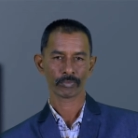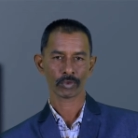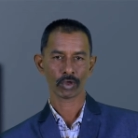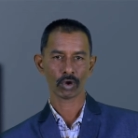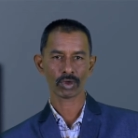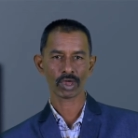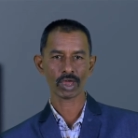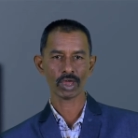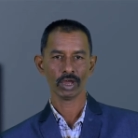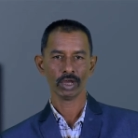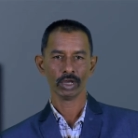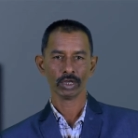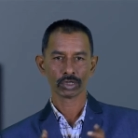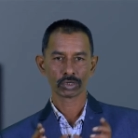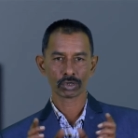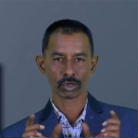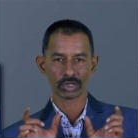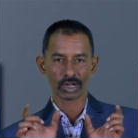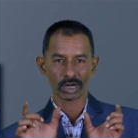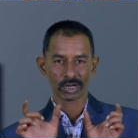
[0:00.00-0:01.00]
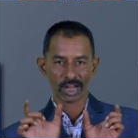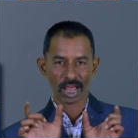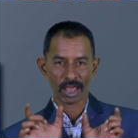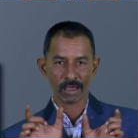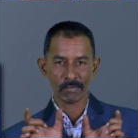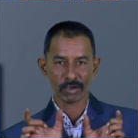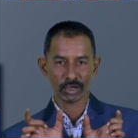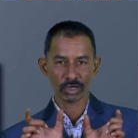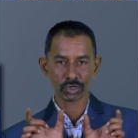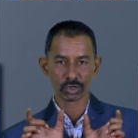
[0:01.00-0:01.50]
Okay, so the
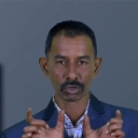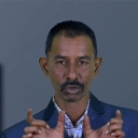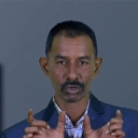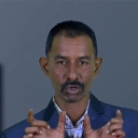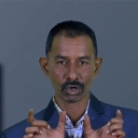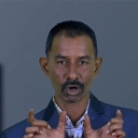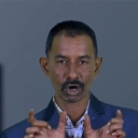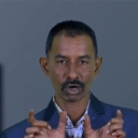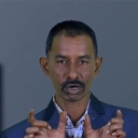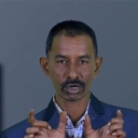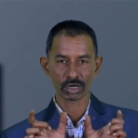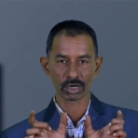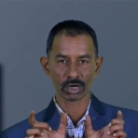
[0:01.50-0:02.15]
timing should not